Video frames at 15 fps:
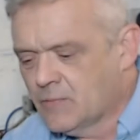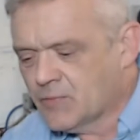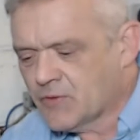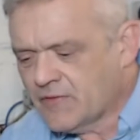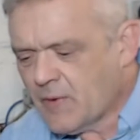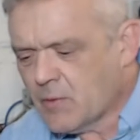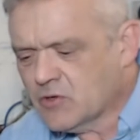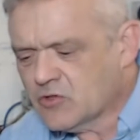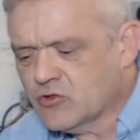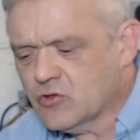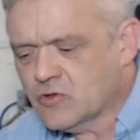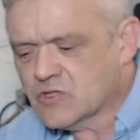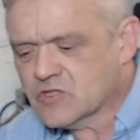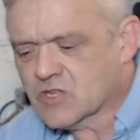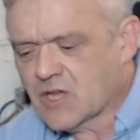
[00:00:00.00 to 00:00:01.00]
Now, if I were to
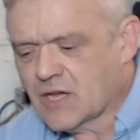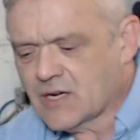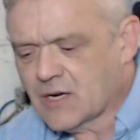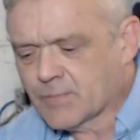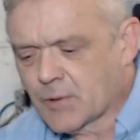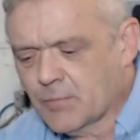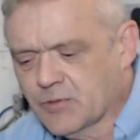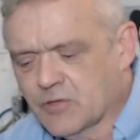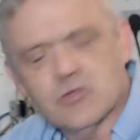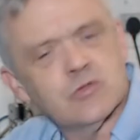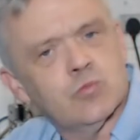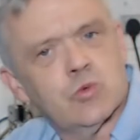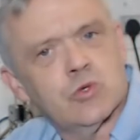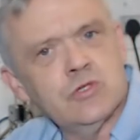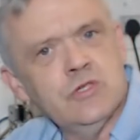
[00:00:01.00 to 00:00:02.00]
do this again, I probably
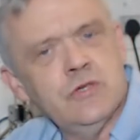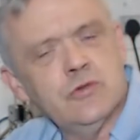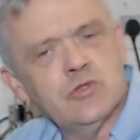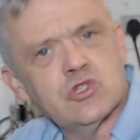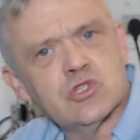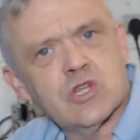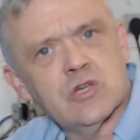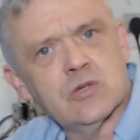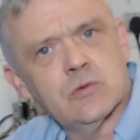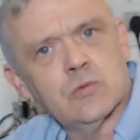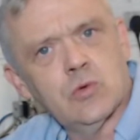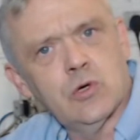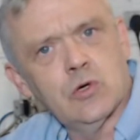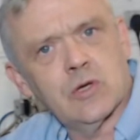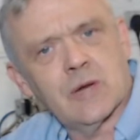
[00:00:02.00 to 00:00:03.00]
just wouldn't use steel
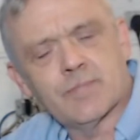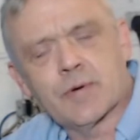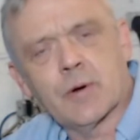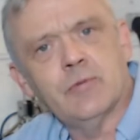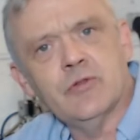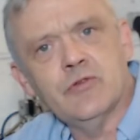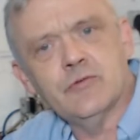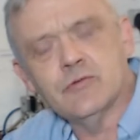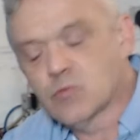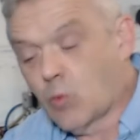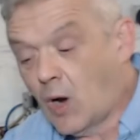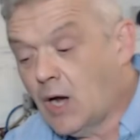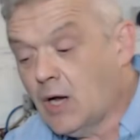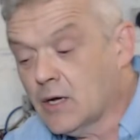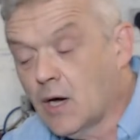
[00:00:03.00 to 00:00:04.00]
wool. I'd probably use
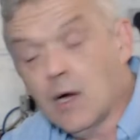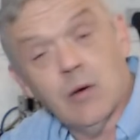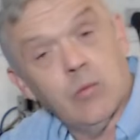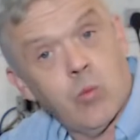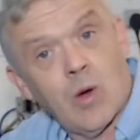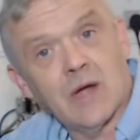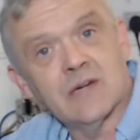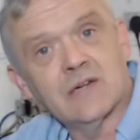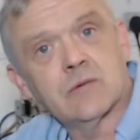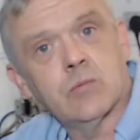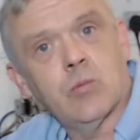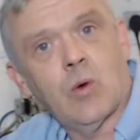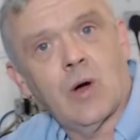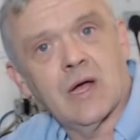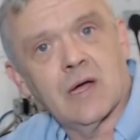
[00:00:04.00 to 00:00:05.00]
wire, wind
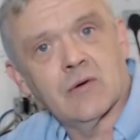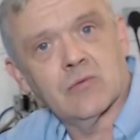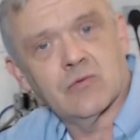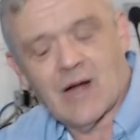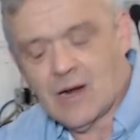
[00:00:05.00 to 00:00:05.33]
iron